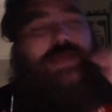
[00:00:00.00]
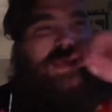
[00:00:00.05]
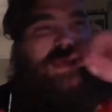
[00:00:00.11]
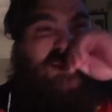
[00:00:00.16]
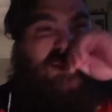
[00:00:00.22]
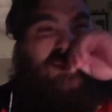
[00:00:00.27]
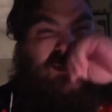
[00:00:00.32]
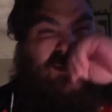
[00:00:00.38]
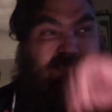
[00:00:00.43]

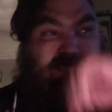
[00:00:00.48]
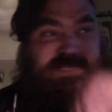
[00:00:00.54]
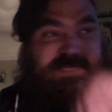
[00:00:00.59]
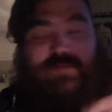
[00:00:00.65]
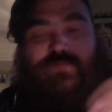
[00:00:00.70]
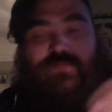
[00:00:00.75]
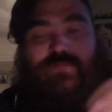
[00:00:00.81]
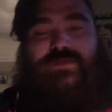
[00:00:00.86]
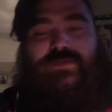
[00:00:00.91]
and she's
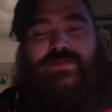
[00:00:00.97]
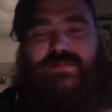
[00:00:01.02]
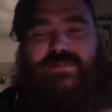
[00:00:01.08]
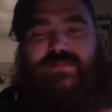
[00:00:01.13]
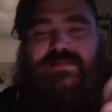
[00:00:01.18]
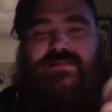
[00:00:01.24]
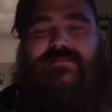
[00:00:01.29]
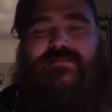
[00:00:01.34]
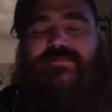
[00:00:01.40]
like
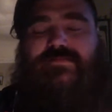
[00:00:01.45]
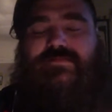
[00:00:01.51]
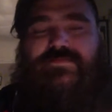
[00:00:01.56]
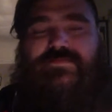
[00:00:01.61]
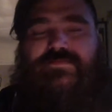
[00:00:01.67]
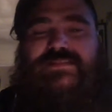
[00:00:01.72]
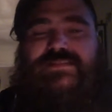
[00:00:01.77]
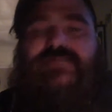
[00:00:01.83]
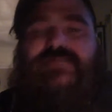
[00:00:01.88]
really
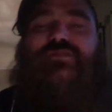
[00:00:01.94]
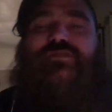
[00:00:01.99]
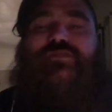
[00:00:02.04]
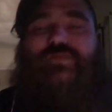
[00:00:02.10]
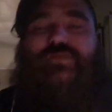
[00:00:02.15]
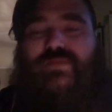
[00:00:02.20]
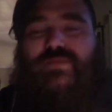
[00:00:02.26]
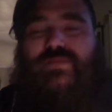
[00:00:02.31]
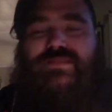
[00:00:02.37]

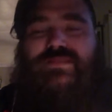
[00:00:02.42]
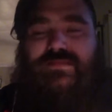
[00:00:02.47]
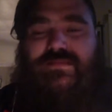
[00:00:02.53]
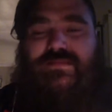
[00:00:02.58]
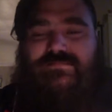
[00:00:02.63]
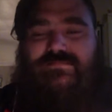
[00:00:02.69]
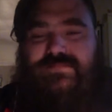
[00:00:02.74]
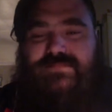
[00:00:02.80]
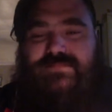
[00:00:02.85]
physical with
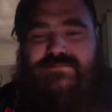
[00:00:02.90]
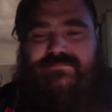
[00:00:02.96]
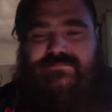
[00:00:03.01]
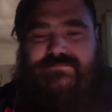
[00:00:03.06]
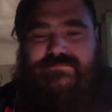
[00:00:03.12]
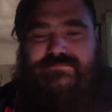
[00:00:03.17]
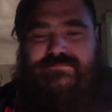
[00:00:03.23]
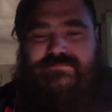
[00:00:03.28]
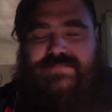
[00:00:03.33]
him,
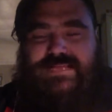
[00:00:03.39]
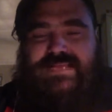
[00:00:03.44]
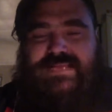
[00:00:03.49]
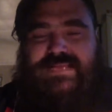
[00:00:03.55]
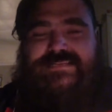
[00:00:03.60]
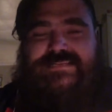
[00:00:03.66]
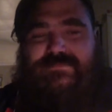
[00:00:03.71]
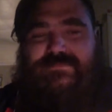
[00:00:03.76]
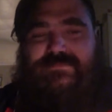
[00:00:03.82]

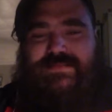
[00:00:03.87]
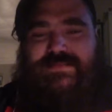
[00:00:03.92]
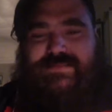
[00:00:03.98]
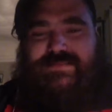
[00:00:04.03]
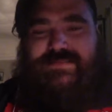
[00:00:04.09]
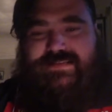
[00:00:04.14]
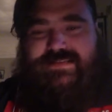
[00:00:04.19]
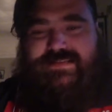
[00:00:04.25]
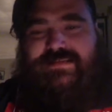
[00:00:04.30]

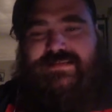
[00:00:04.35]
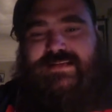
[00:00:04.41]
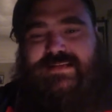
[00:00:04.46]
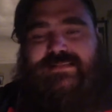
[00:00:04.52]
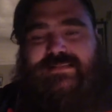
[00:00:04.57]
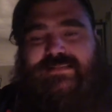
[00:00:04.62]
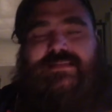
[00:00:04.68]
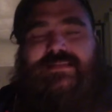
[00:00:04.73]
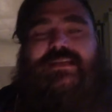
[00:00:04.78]
intimately kind
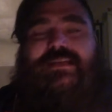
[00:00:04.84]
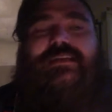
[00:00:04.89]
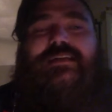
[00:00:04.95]
of thing.